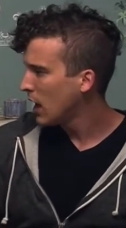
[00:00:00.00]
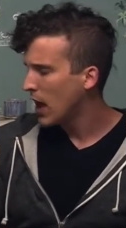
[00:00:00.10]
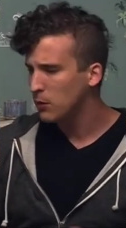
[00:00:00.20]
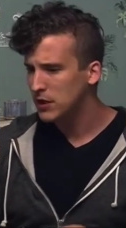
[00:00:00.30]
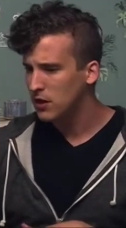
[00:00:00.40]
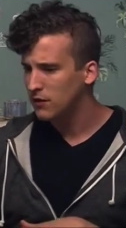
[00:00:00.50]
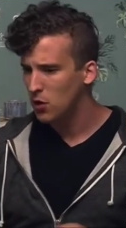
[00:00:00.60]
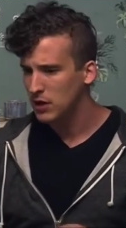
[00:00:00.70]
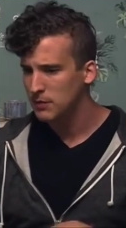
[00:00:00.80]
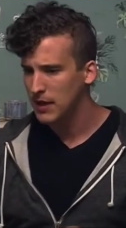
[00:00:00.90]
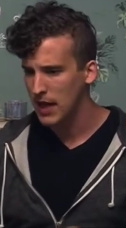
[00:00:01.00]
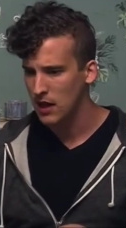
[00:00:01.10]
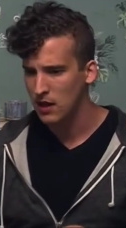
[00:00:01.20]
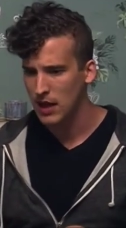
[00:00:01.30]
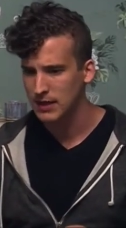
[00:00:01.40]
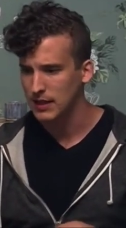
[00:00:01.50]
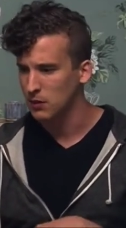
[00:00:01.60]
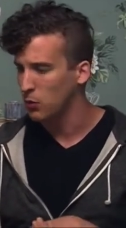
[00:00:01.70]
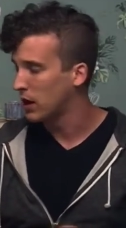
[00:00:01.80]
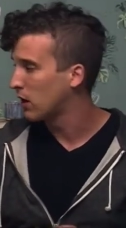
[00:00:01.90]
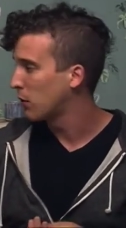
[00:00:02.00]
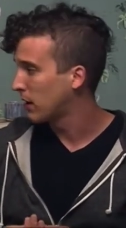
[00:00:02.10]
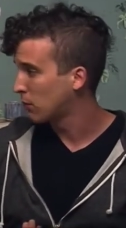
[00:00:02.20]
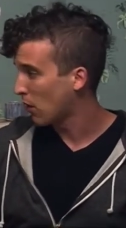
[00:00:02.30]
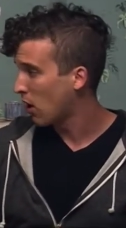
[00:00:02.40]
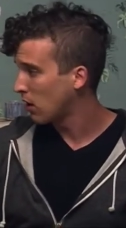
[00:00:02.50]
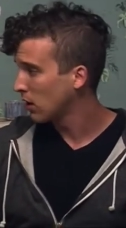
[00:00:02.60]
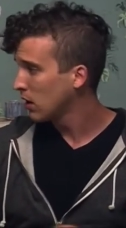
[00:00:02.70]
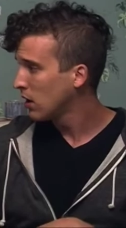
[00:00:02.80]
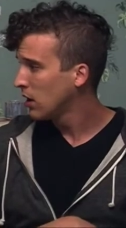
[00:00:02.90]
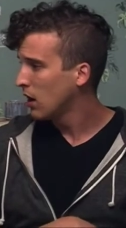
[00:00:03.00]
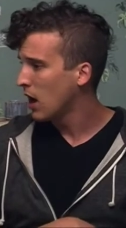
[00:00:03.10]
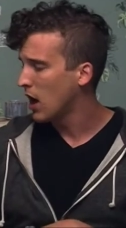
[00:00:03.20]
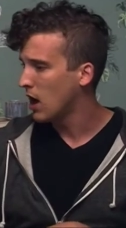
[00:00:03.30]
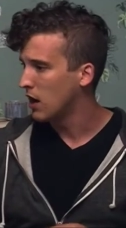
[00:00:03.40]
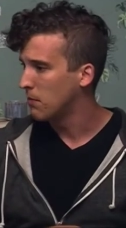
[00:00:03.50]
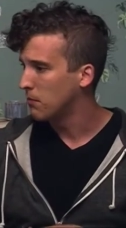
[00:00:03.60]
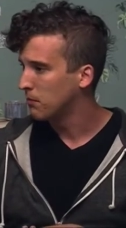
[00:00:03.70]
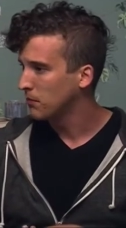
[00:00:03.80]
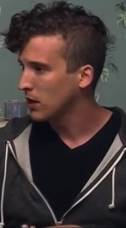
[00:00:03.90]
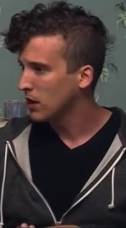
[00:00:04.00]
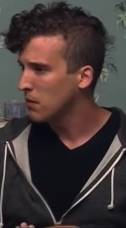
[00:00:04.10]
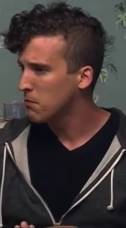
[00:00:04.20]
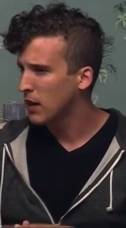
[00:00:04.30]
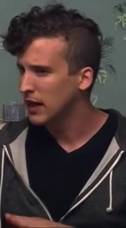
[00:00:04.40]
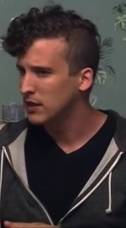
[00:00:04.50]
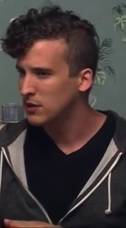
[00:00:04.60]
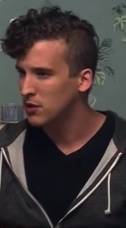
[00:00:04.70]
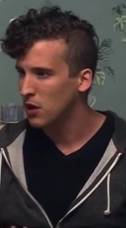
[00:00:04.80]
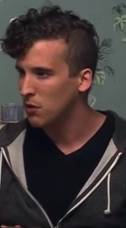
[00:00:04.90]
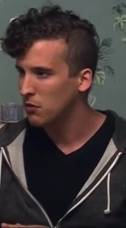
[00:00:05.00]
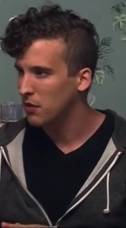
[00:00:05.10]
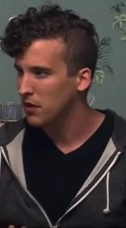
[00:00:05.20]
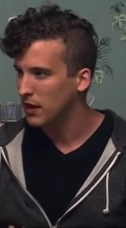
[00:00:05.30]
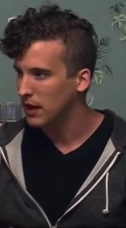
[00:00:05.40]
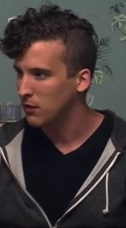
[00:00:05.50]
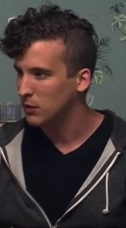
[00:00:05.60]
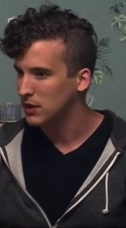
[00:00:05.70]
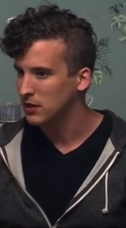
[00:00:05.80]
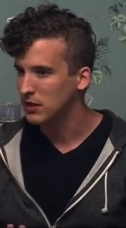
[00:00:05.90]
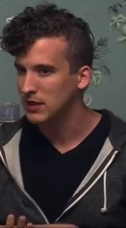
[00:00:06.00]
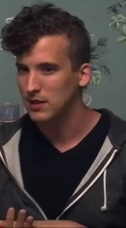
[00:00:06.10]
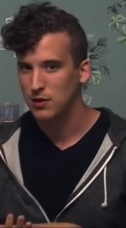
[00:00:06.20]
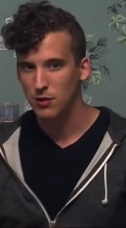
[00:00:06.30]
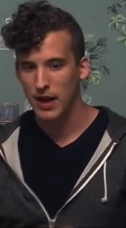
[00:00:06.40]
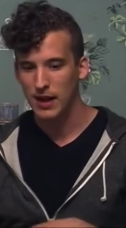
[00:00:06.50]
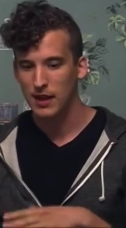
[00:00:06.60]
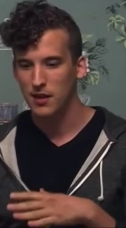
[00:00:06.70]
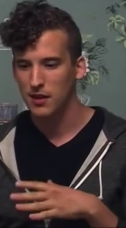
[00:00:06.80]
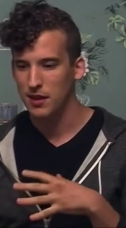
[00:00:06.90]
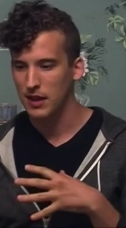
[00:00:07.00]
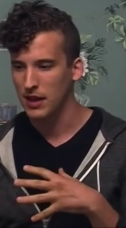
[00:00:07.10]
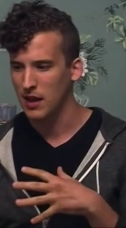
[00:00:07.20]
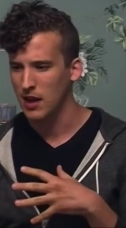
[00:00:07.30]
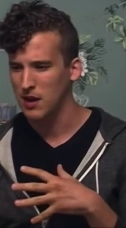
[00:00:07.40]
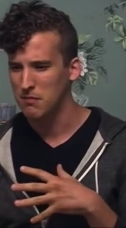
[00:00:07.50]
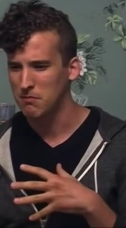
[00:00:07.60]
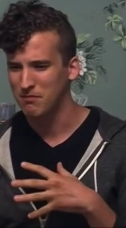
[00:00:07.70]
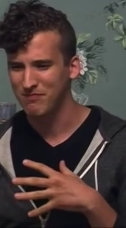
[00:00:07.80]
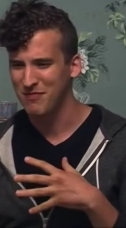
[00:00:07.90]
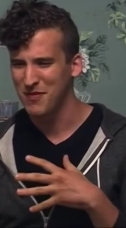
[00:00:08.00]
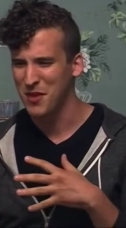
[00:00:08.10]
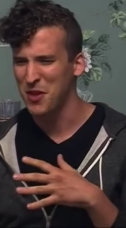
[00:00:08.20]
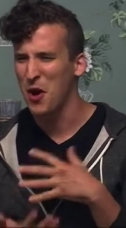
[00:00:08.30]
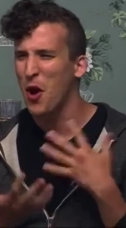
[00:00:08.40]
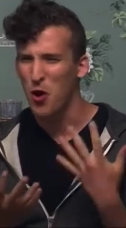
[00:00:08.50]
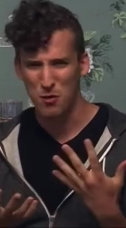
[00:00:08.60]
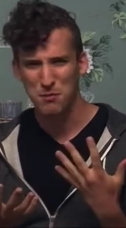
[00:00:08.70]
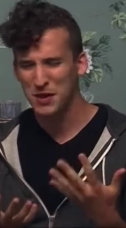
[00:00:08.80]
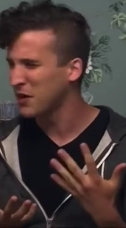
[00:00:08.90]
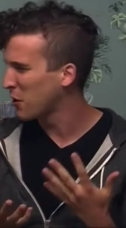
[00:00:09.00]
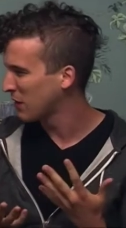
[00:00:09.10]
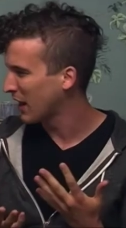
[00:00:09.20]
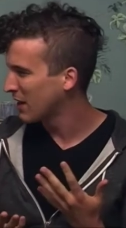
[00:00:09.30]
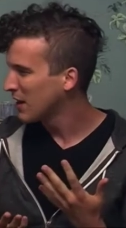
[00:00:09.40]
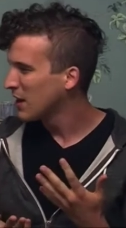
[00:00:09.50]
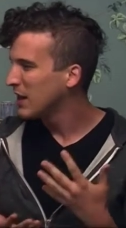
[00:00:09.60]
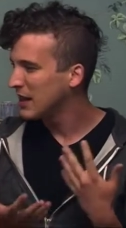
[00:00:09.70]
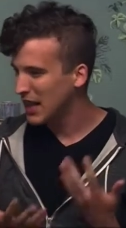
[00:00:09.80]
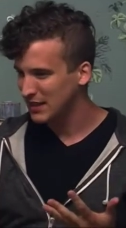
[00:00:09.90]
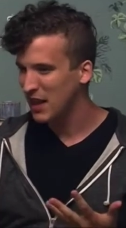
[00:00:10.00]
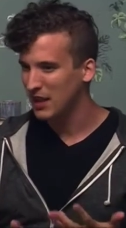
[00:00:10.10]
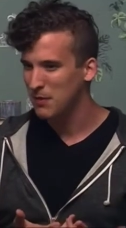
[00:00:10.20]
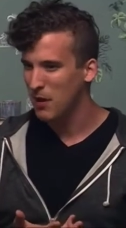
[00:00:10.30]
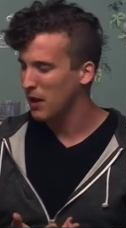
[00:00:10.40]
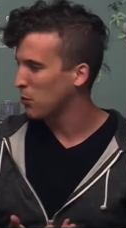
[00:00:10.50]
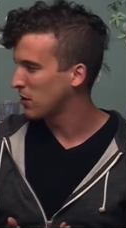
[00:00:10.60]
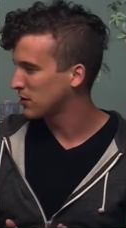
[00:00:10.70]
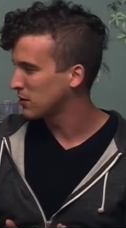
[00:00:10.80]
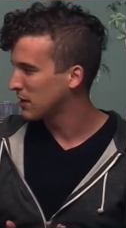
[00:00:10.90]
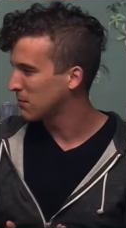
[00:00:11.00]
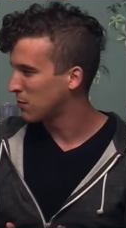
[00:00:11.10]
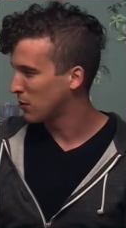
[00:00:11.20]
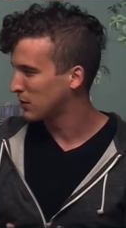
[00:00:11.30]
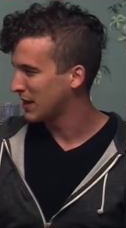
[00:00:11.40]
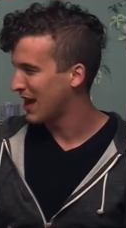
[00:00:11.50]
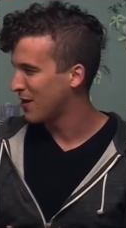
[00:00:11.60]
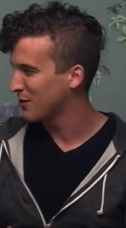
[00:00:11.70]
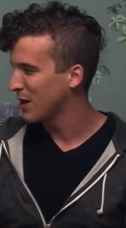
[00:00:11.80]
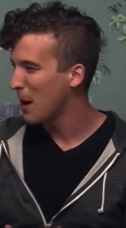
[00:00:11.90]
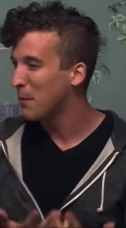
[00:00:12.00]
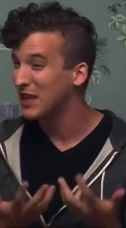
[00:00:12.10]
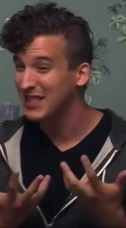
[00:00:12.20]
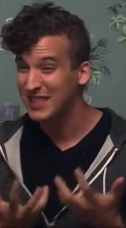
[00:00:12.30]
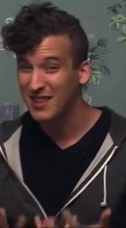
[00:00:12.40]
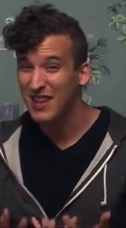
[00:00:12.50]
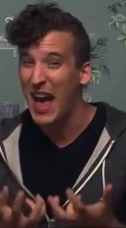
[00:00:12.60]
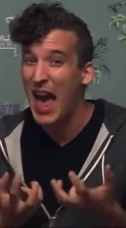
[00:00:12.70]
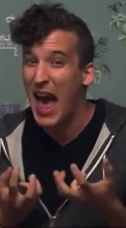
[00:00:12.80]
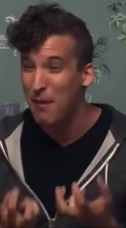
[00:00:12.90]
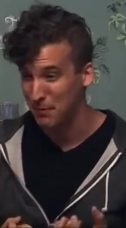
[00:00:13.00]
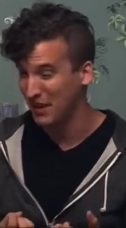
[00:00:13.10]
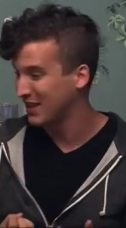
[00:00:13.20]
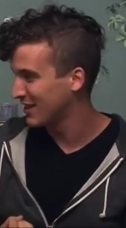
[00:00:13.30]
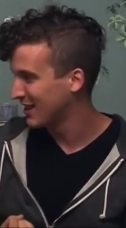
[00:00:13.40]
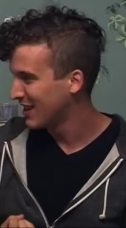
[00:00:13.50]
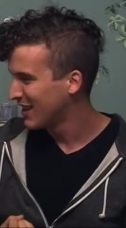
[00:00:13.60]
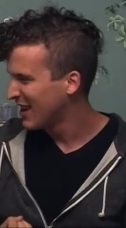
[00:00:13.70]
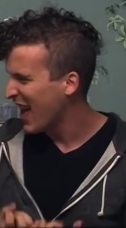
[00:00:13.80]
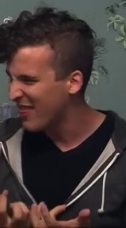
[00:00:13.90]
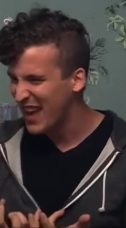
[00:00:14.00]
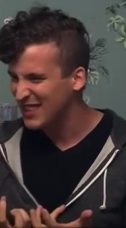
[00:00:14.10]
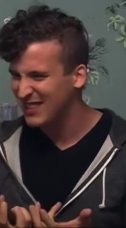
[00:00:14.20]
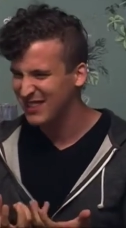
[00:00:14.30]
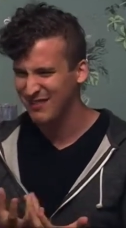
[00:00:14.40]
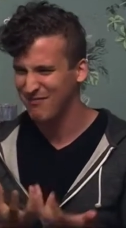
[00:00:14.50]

And we should of course be analyzing where it went wrong um, but I don't think we should discredit the um, the hope. You know, like yes, Occupy Wall Street broke down, but it still happened, and that's